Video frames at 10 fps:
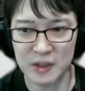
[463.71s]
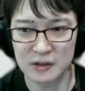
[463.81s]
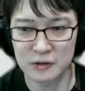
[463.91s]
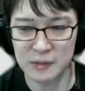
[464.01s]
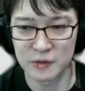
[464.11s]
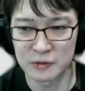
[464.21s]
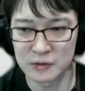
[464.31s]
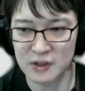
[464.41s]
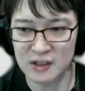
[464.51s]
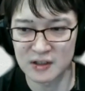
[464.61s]
of learning a
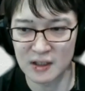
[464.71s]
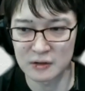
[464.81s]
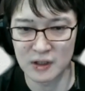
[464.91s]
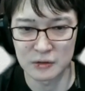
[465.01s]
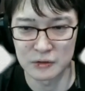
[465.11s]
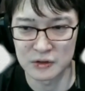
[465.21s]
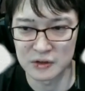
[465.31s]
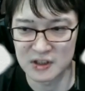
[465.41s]
language model,